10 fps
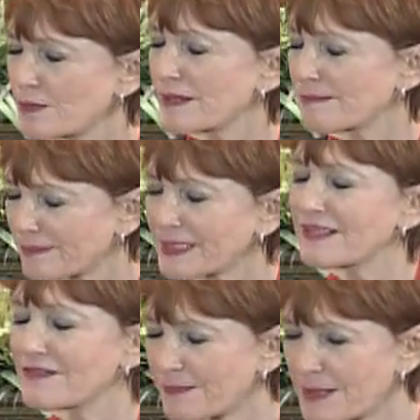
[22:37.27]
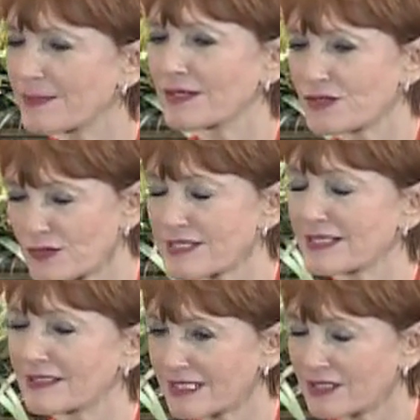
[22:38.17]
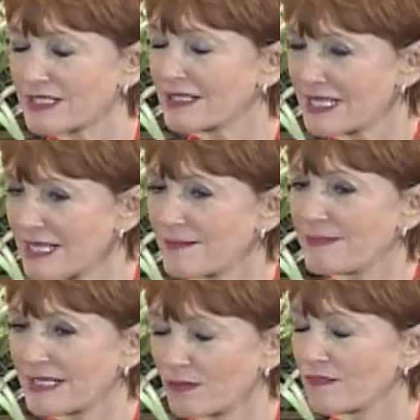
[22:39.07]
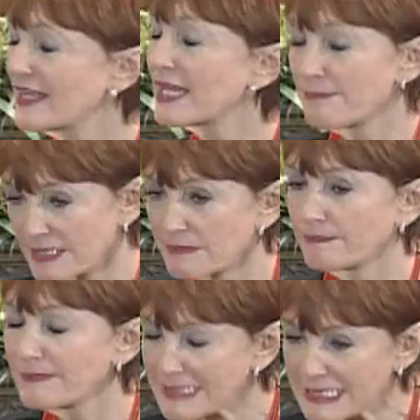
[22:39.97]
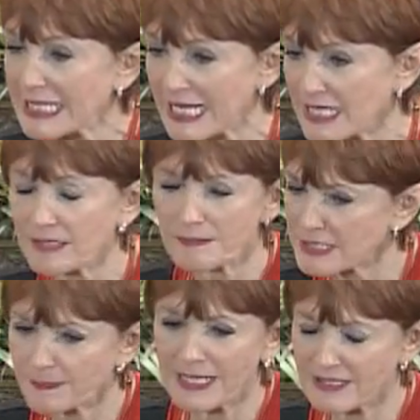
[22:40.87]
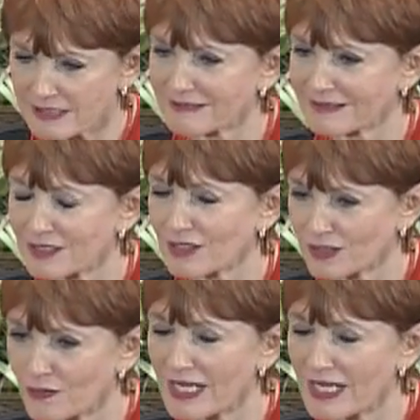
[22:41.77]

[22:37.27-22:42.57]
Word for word: do be, believe that people are intrinsically good but they get mis- mislaid and misplaced along the way.